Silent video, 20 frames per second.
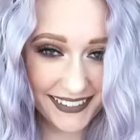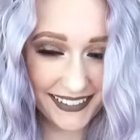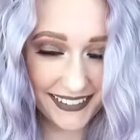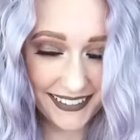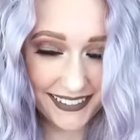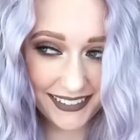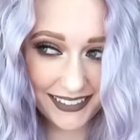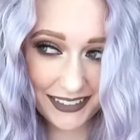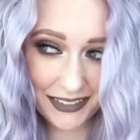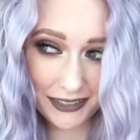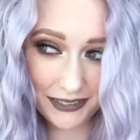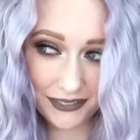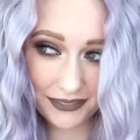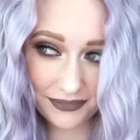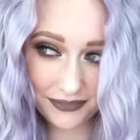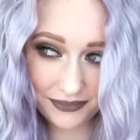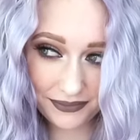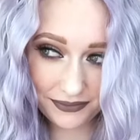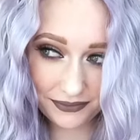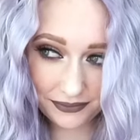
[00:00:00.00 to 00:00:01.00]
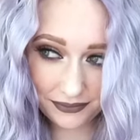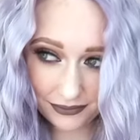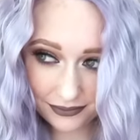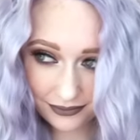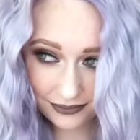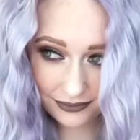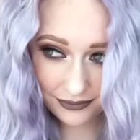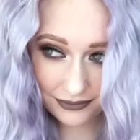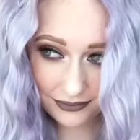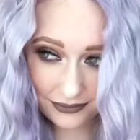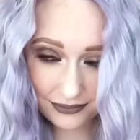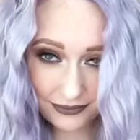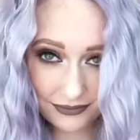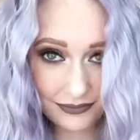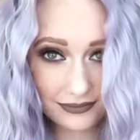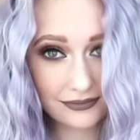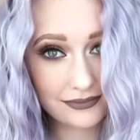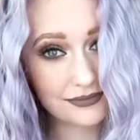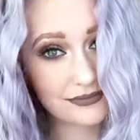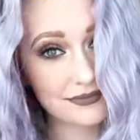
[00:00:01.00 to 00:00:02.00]
YouTube so you guys can stalk her to
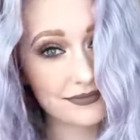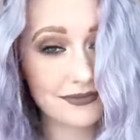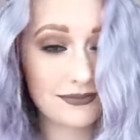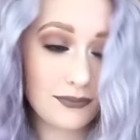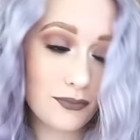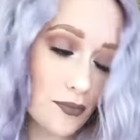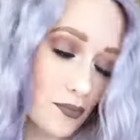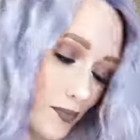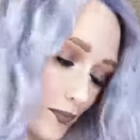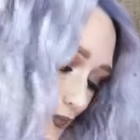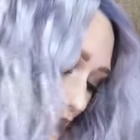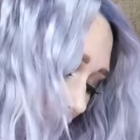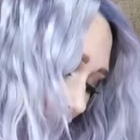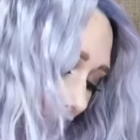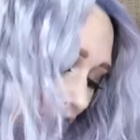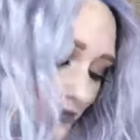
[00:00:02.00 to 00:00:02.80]
see how cool her hair